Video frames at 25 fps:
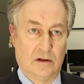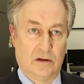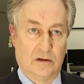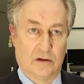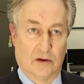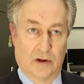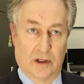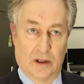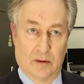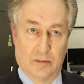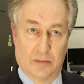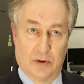
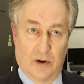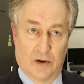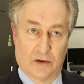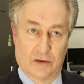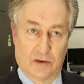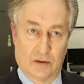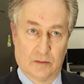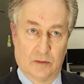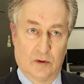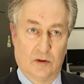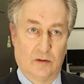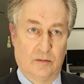Not
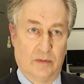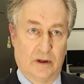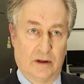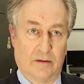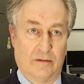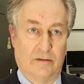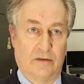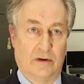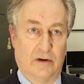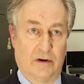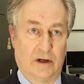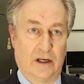impossible, but
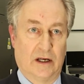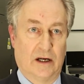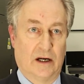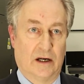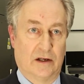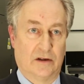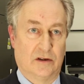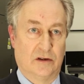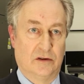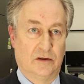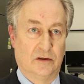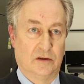very
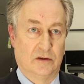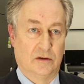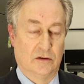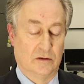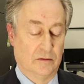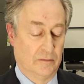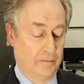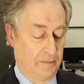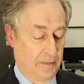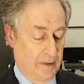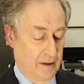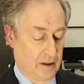hard to
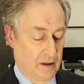do.